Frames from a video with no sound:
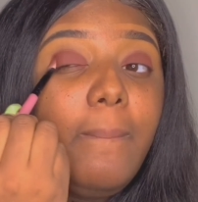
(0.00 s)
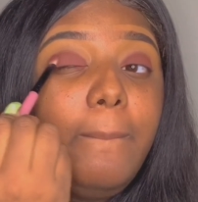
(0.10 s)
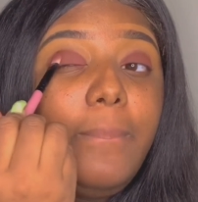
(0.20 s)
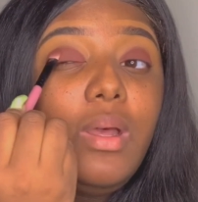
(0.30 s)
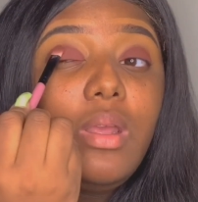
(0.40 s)

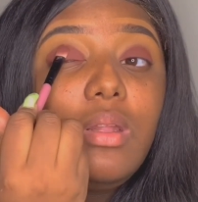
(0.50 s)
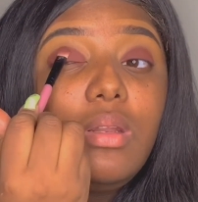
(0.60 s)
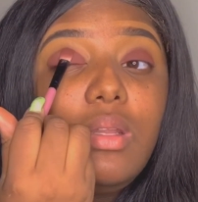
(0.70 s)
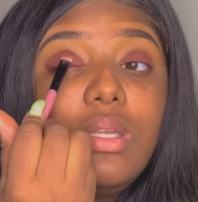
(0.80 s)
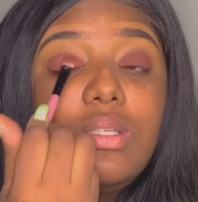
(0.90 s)

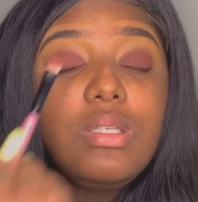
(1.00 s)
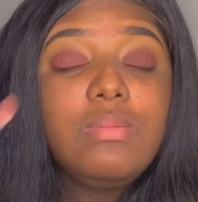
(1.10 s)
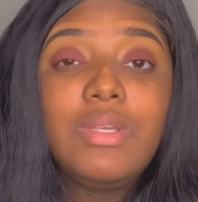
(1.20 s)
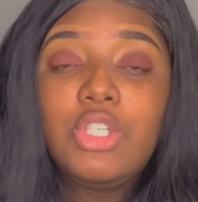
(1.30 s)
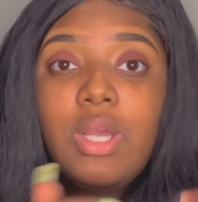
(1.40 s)
But it just
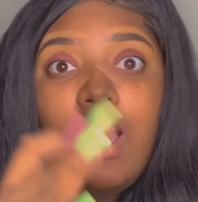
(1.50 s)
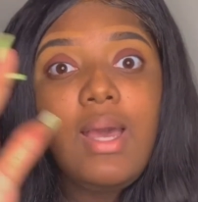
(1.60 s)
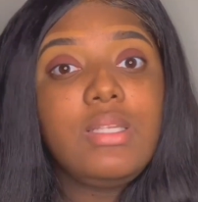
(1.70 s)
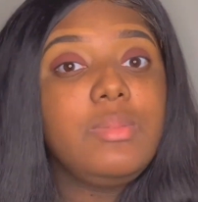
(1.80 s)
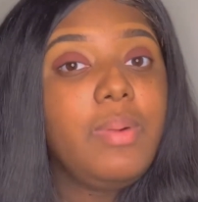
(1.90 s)
makes your
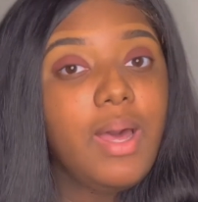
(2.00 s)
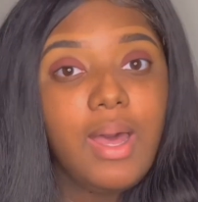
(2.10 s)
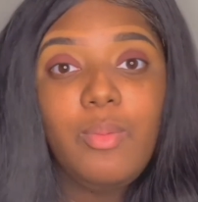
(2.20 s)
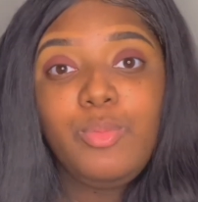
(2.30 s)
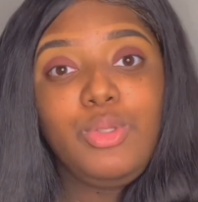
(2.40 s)
eyes pop
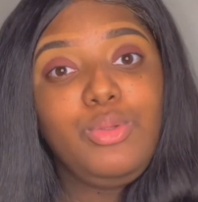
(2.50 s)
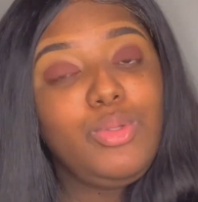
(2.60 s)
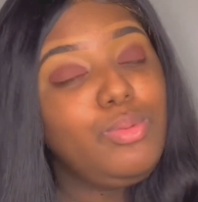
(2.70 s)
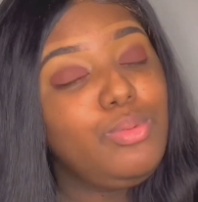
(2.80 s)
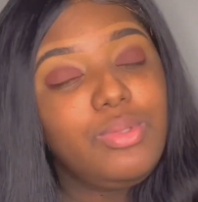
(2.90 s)
when you
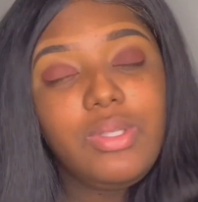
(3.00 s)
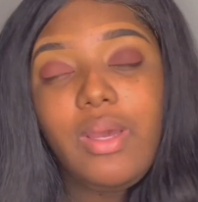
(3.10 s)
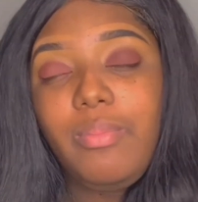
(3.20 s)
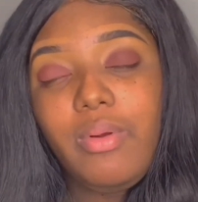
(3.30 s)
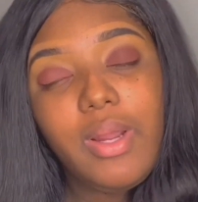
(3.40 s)
use that
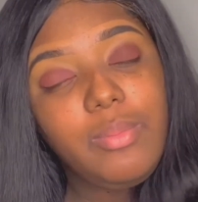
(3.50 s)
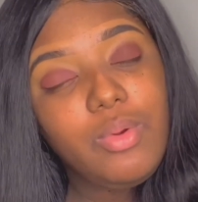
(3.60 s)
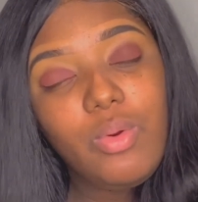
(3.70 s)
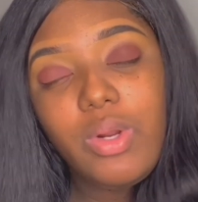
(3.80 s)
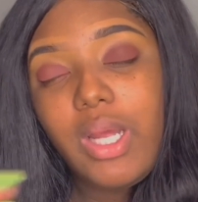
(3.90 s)
primer
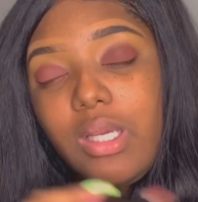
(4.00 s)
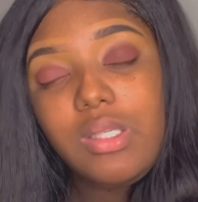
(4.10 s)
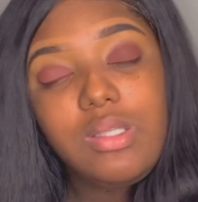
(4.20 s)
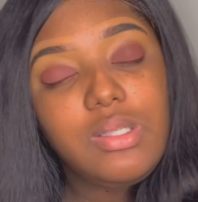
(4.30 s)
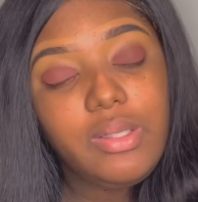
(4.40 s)
or that
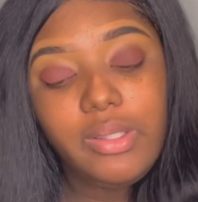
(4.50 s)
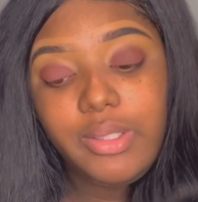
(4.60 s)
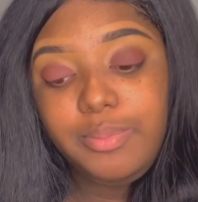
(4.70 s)
concealer.